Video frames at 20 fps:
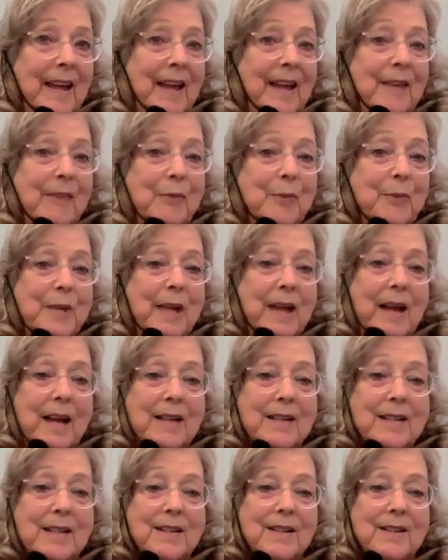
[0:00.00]
And if we
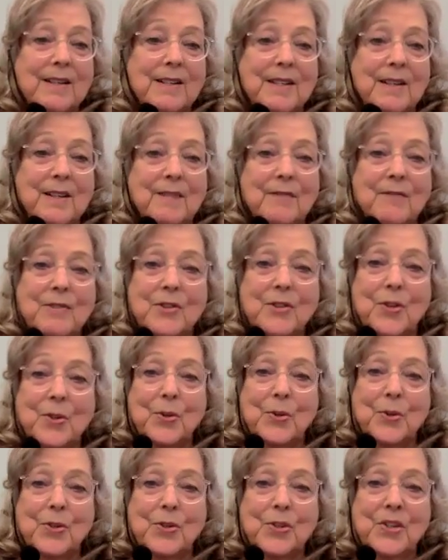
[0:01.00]
ask ourselves
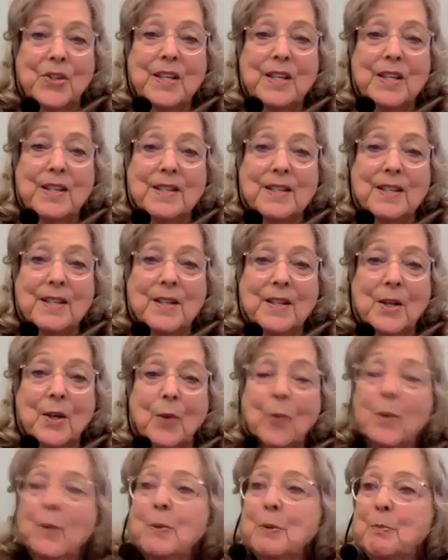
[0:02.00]
those things,
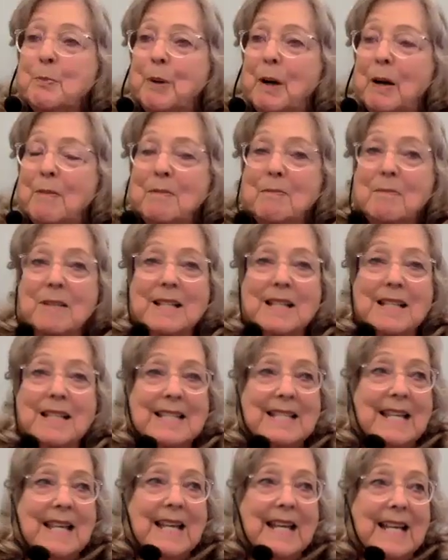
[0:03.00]
we would probably
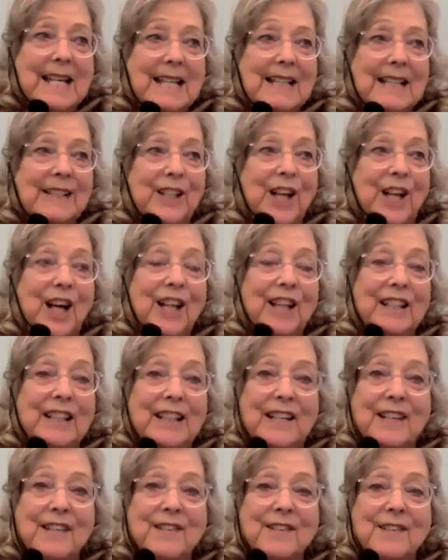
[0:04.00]
say a lot
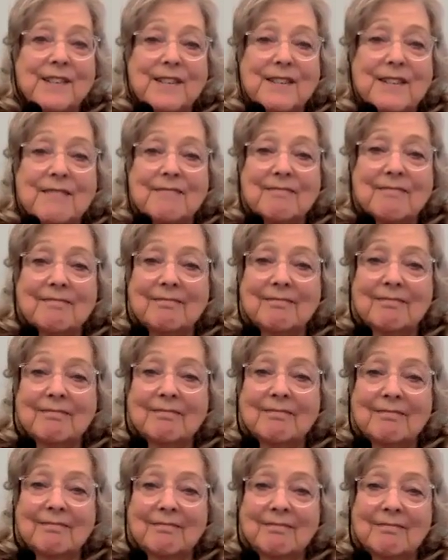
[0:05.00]
less.
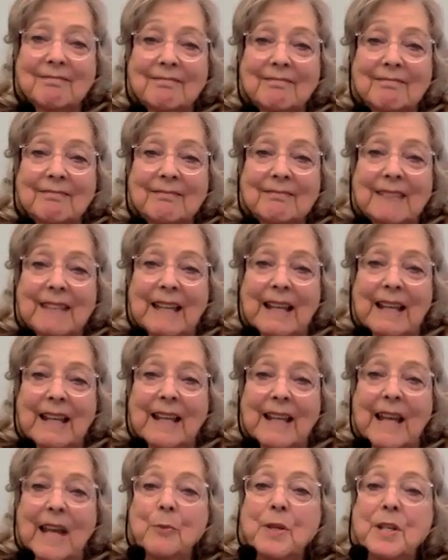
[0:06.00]

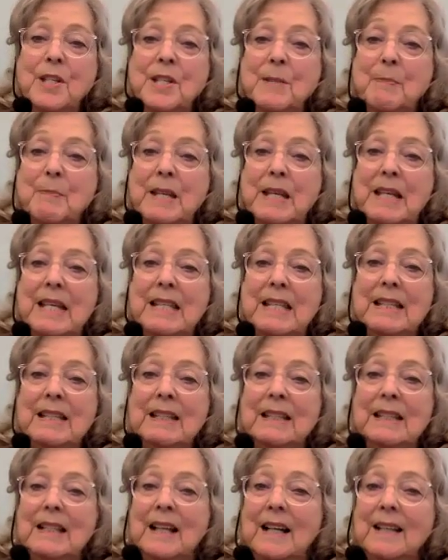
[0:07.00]
Can we speak it
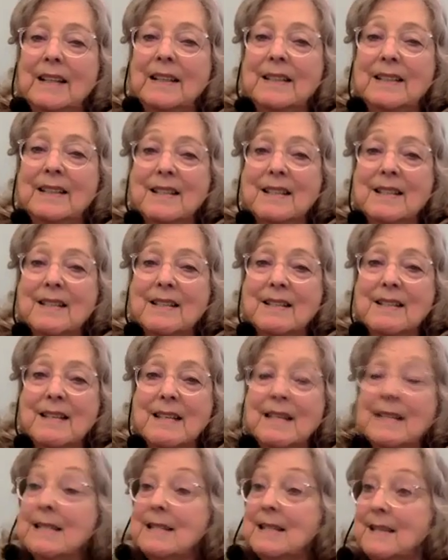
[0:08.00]
in kindness?
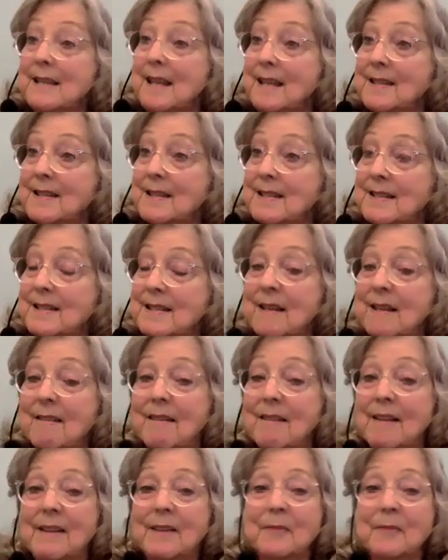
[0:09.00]
Is it necessary?